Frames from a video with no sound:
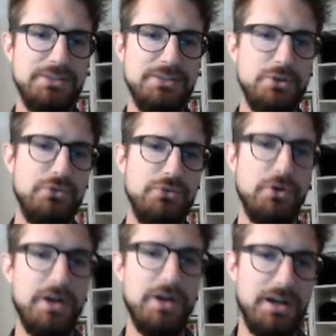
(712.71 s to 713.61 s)
you go
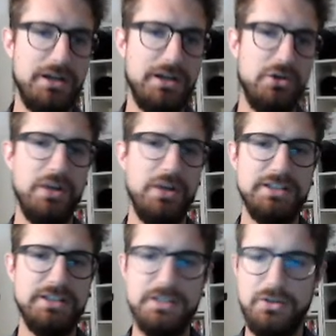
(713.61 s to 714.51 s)
for
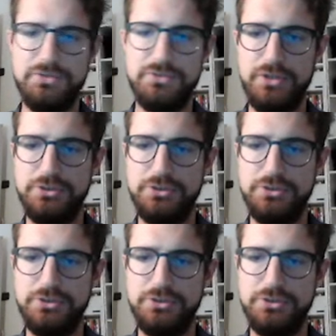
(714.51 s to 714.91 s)
coins, he goes for a